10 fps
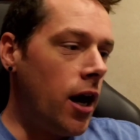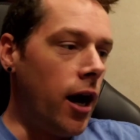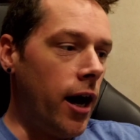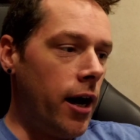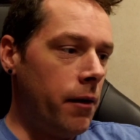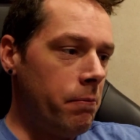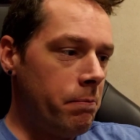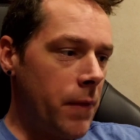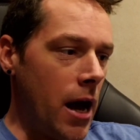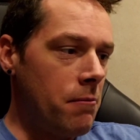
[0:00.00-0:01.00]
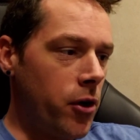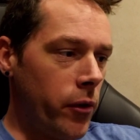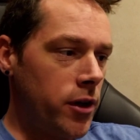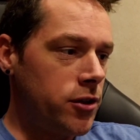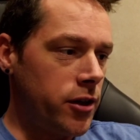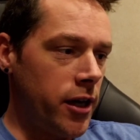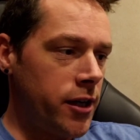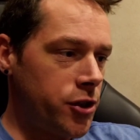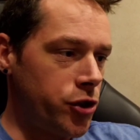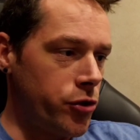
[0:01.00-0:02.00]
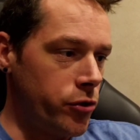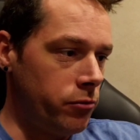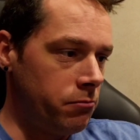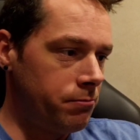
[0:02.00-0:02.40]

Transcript: I'm going to assume...